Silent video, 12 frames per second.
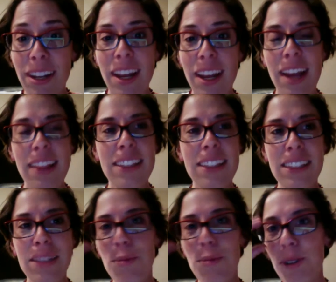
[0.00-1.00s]
And this is
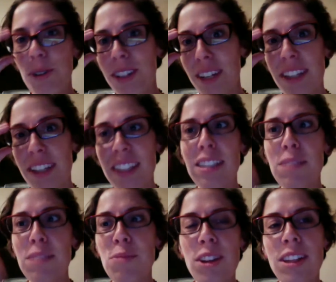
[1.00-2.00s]
important, and this is
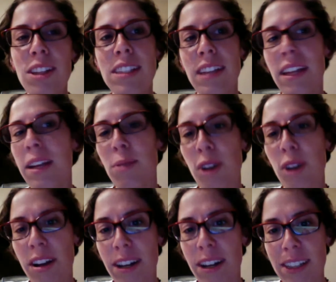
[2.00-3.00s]
more than selling
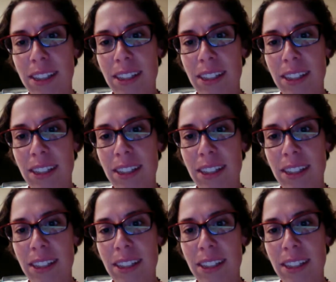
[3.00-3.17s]
products.